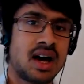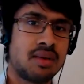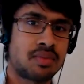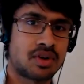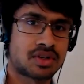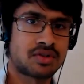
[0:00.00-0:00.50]

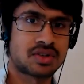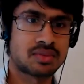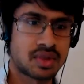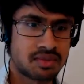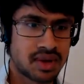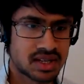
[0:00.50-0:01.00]
goes through
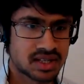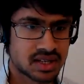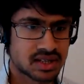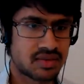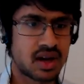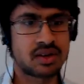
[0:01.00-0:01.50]
some of the
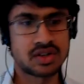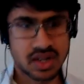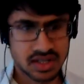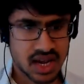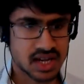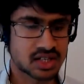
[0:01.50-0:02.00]
basics of how a
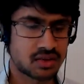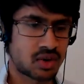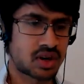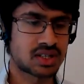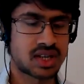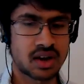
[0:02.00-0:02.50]
transaction
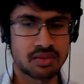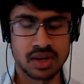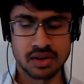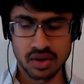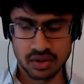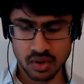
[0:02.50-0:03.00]
works and how
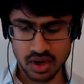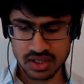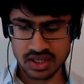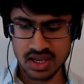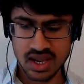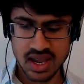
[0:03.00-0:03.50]
Bitcoin
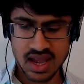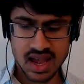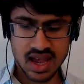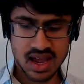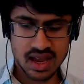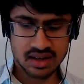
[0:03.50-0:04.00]
works,
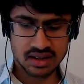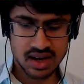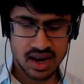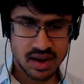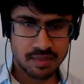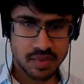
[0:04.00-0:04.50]
and
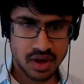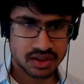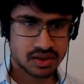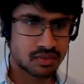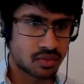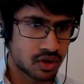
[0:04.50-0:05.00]

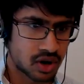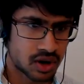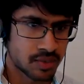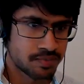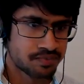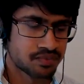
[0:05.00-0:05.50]
onto
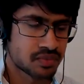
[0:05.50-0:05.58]
more